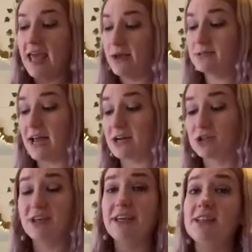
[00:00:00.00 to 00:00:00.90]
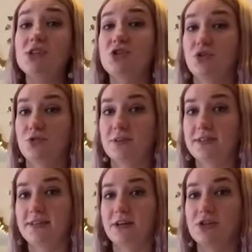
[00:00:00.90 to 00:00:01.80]
it was actually in the
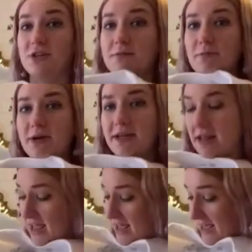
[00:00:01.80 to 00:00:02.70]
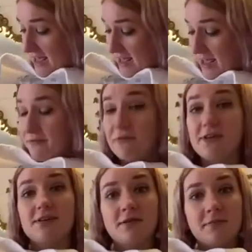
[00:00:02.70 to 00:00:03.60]
children's section, but it
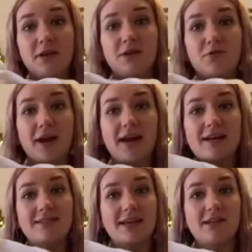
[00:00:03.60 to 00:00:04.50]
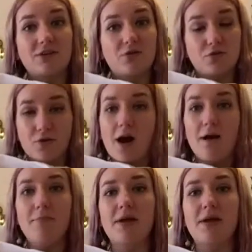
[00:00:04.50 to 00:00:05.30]
fits on me great as like a little crop.